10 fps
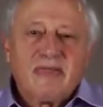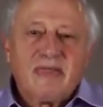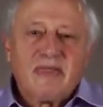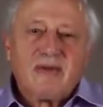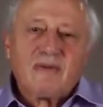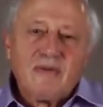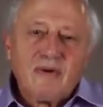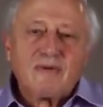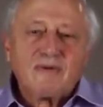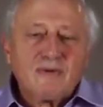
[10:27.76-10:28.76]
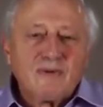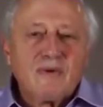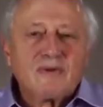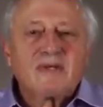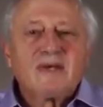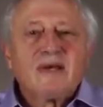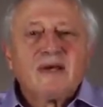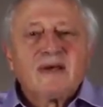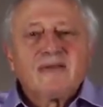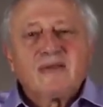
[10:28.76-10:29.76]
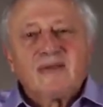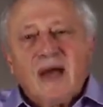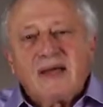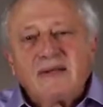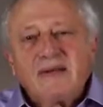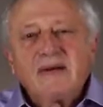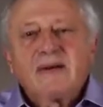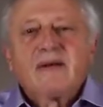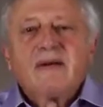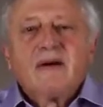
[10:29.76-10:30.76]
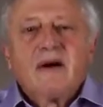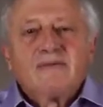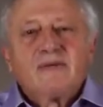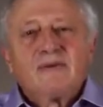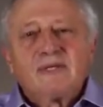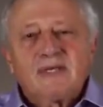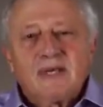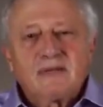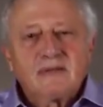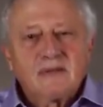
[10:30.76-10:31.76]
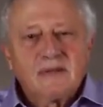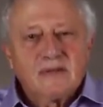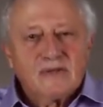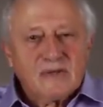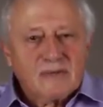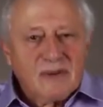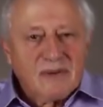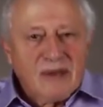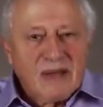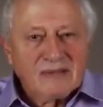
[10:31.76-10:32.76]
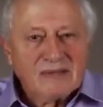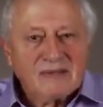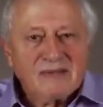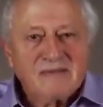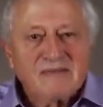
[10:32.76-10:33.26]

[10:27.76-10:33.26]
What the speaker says: There were those who thought that the idea of Jewish statehood should be abandoned.